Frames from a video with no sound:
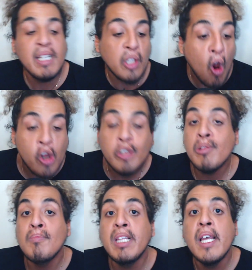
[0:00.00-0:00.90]
He's
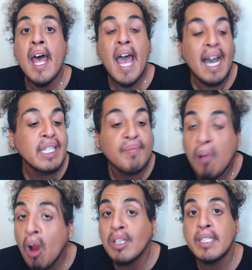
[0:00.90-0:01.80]
arguably has
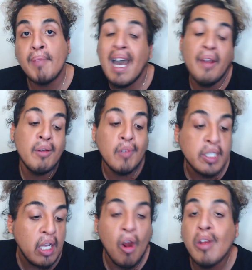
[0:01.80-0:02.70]
far surpassed, I don't even
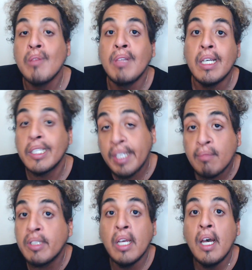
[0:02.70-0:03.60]
want to say arguably, it
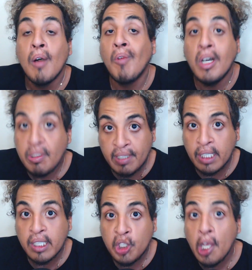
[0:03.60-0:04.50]
seems
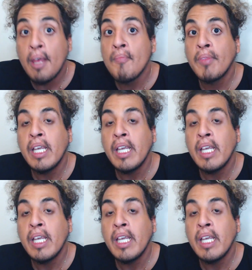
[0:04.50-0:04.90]
100% legit.